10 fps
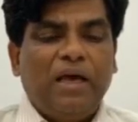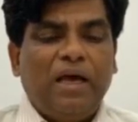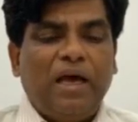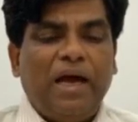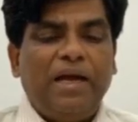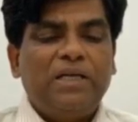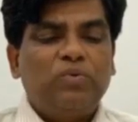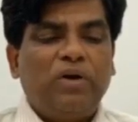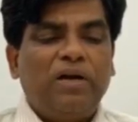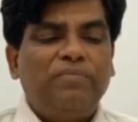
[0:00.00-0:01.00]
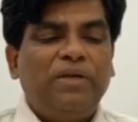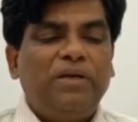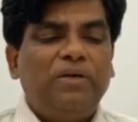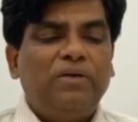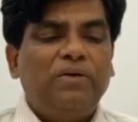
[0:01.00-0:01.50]
and is one of
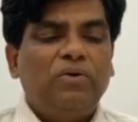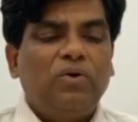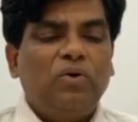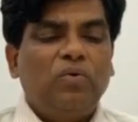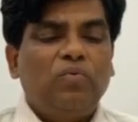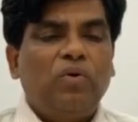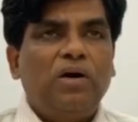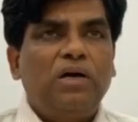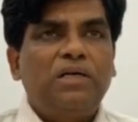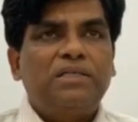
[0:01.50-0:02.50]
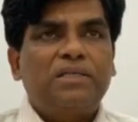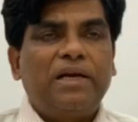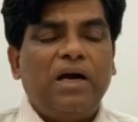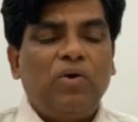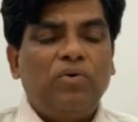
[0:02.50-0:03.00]
the world's
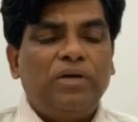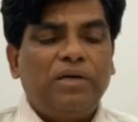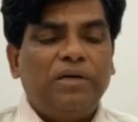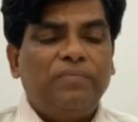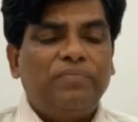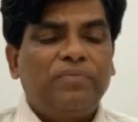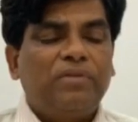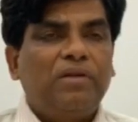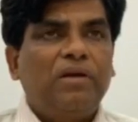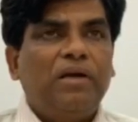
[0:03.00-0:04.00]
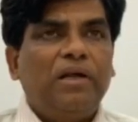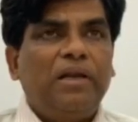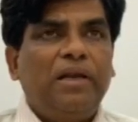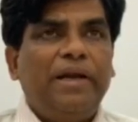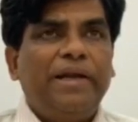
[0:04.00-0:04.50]
renowned uh,
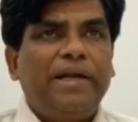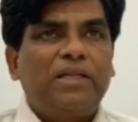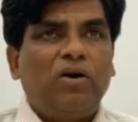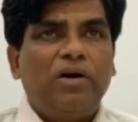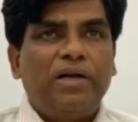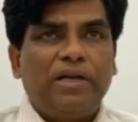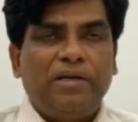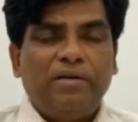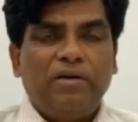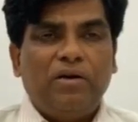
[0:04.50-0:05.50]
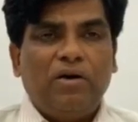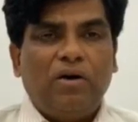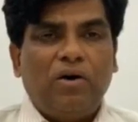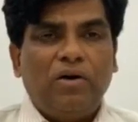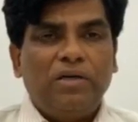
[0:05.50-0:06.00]
leading authority
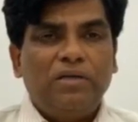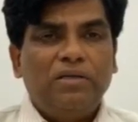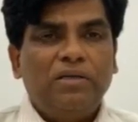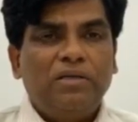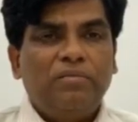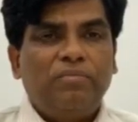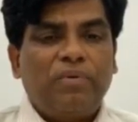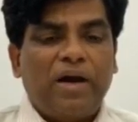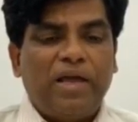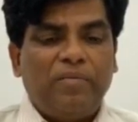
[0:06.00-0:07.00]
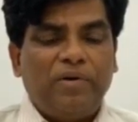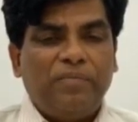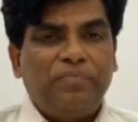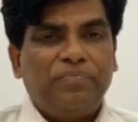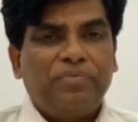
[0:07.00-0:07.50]
on pranayama.
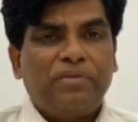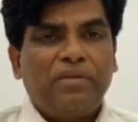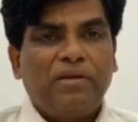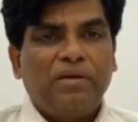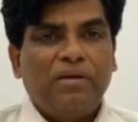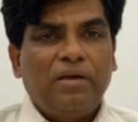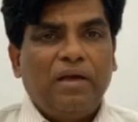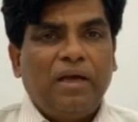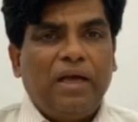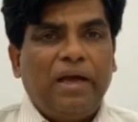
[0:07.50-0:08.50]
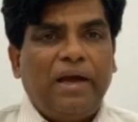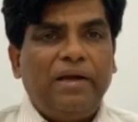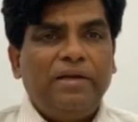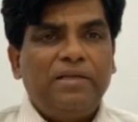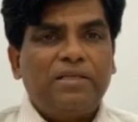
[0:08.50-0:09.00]

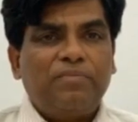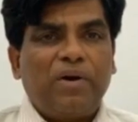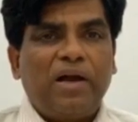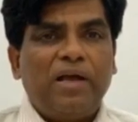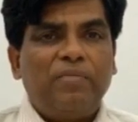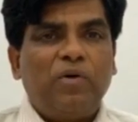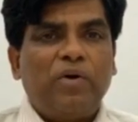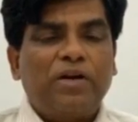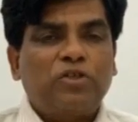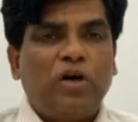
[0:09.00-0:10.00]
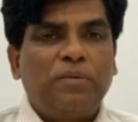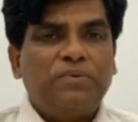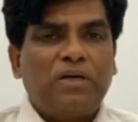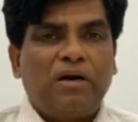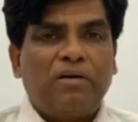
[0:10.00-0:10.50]
And his pranayama
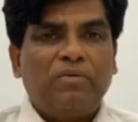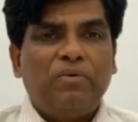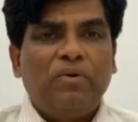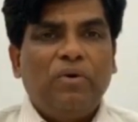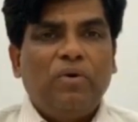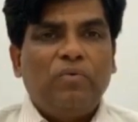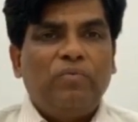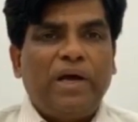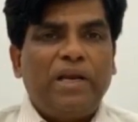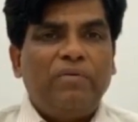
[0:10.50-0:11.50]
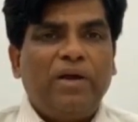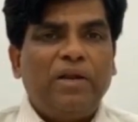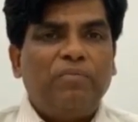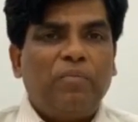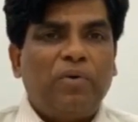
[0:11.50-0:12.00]
workshops are very,
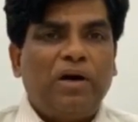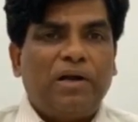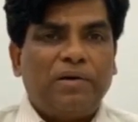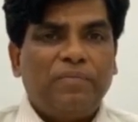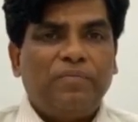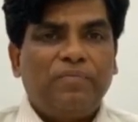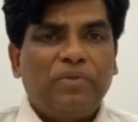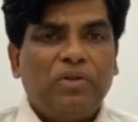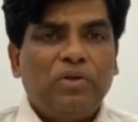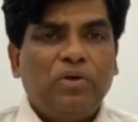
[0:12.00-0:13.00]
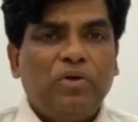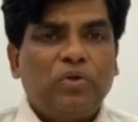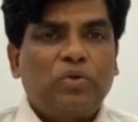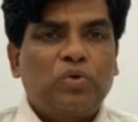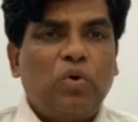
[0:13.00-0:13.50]
very popular
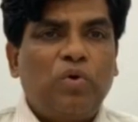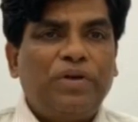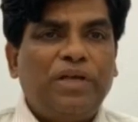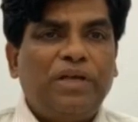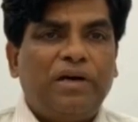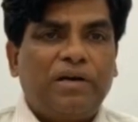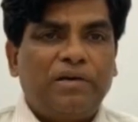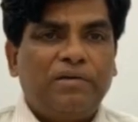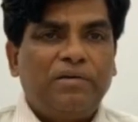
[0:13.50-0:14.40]
throughout the year.